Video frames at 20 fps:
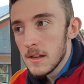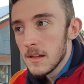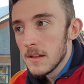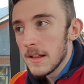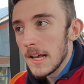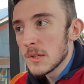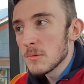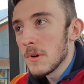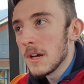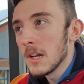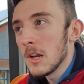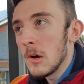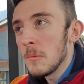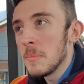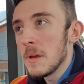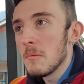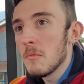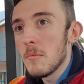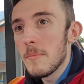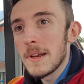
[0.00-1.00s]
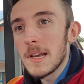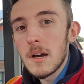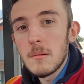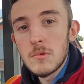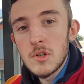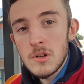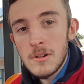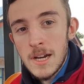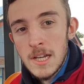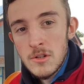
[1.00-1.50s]
That's why a lot of people become
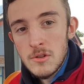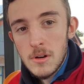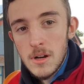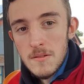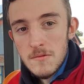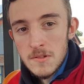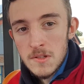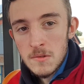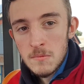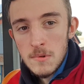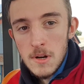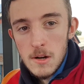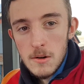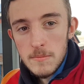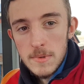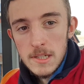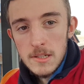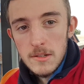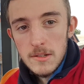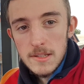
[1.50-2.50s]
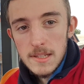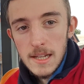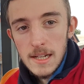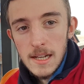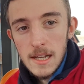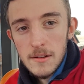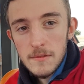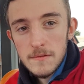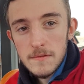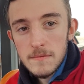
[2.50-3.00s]
train drivers as well, because they
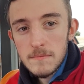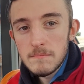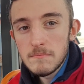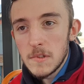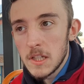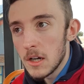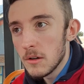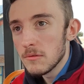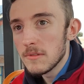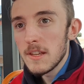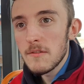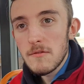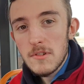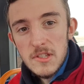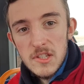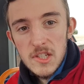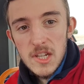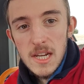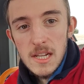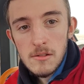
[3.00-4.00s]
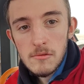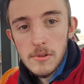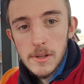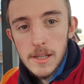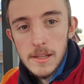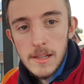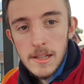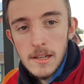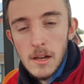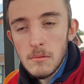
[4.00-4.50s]
love, you know, different
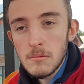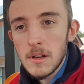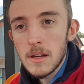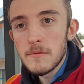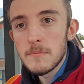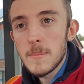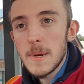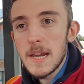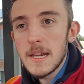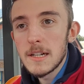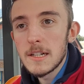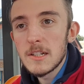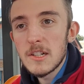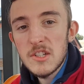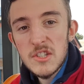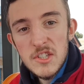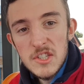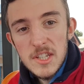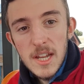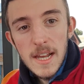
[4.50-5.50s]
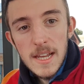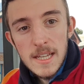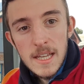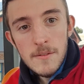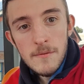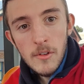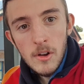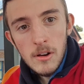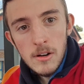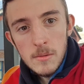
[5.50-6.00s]
scenery. They don't love being in a static
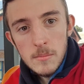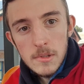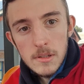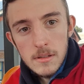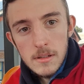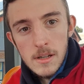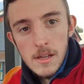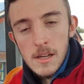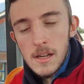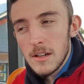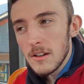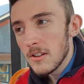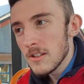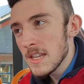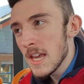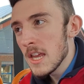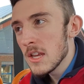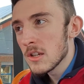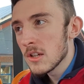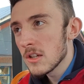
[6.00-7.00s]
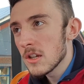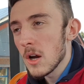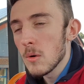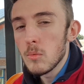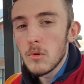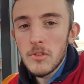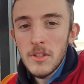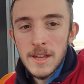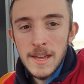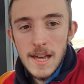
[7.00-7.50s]
environment. Oh yeah, you could go,
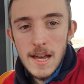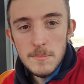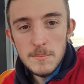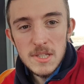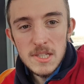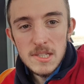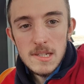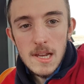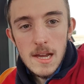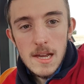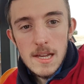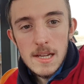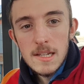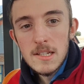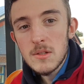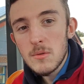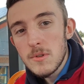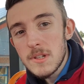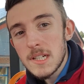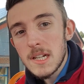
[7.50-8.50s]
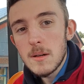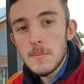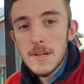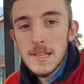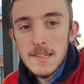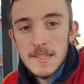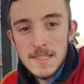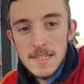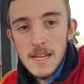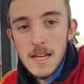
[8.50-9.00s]
well, the cab's static, it's always going to be
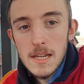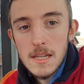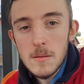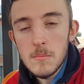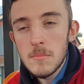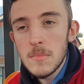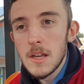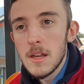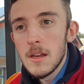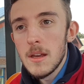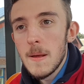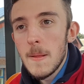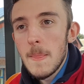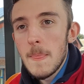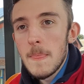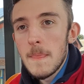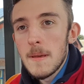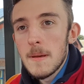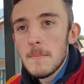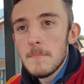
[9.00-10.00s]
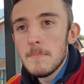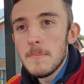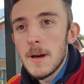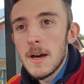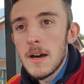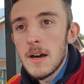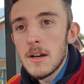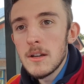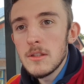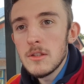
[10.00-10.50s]
the same.
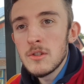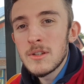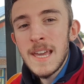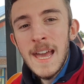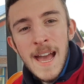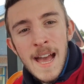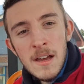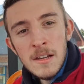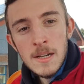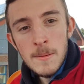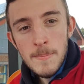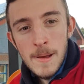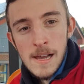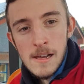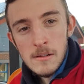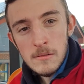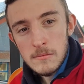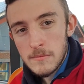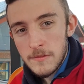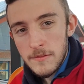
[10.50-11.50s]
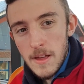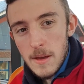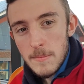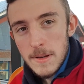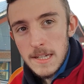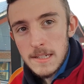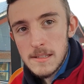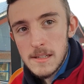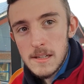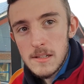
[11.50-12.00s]
But you get out and about, if that
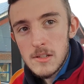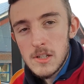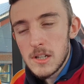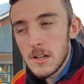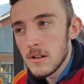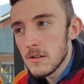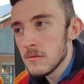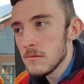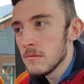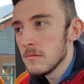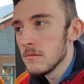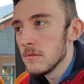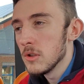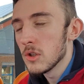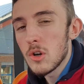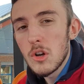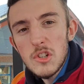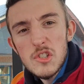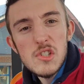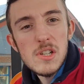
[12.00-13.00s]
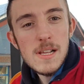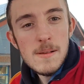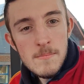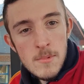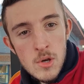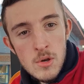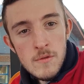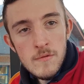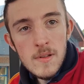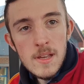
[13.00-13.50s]
makes sense, you know. You're constantly
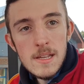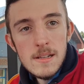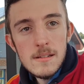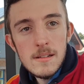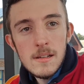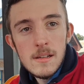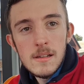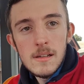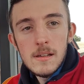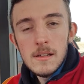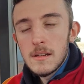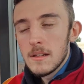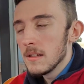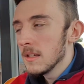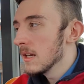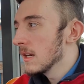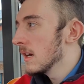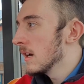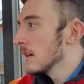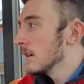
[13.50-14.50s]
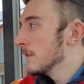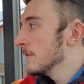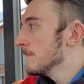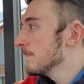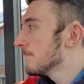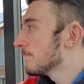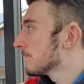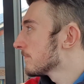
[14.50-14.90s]
moving, you know.